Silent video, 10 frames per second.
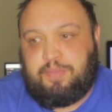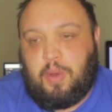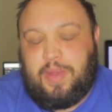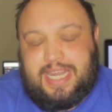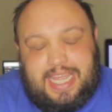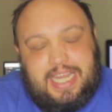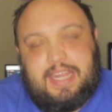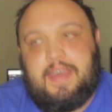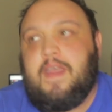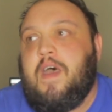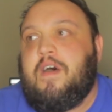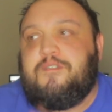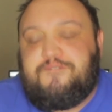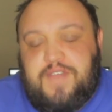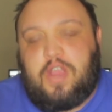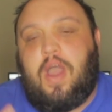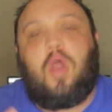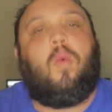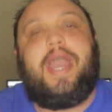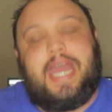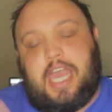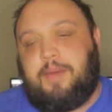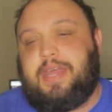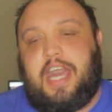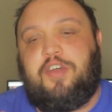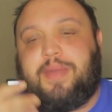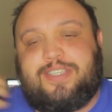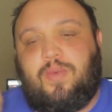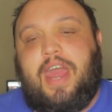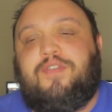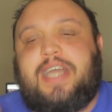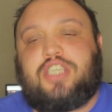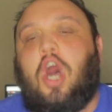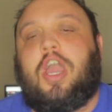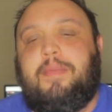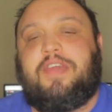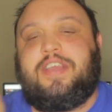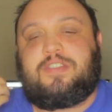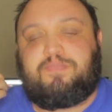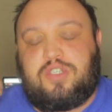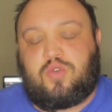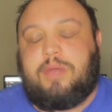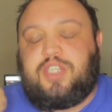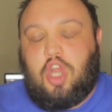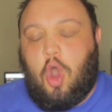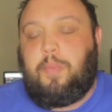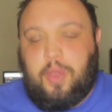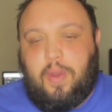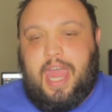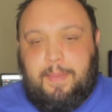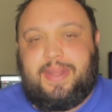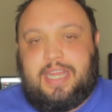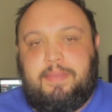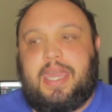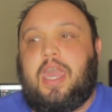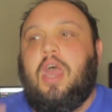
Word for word: but we need to figure out a way to come together, because whenever I talk about this prescription opioid epidemic,